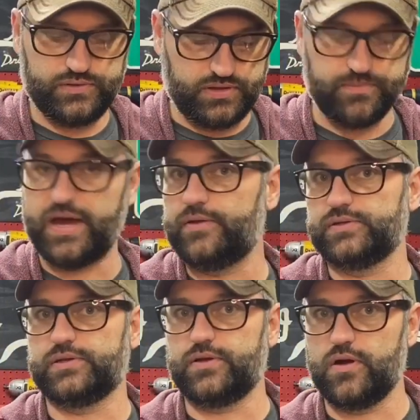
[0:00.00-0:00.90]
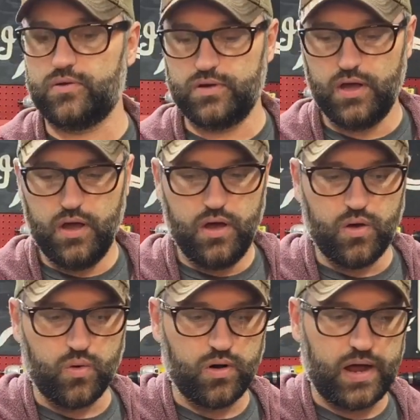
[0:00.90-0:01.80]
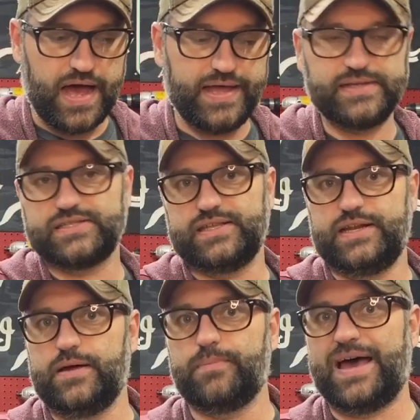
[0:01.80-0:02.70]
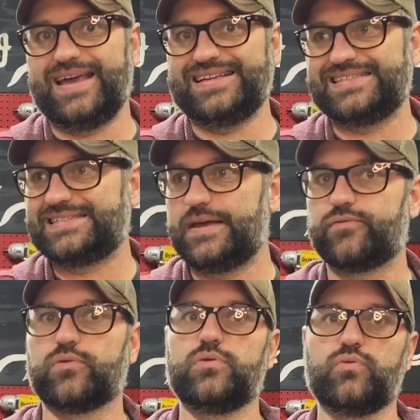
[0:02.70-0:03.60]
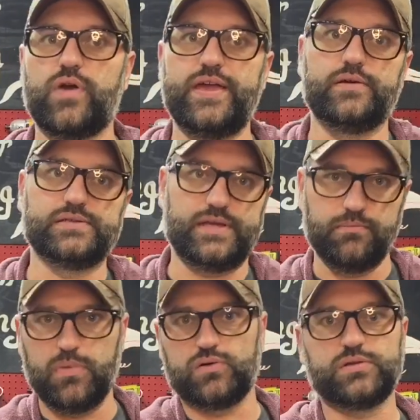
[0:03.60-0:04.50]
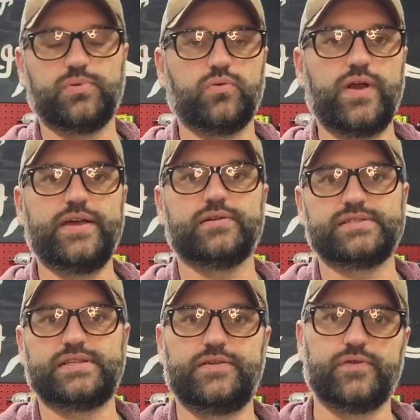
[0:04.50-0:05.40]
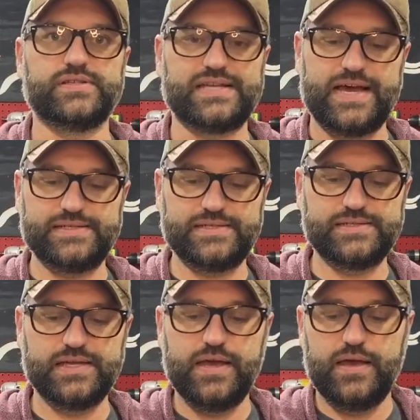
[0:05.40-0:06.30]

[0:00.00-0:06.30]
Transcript: You can buy those on their own, or I just ended up buying several rails, like multiple rails in different sizes.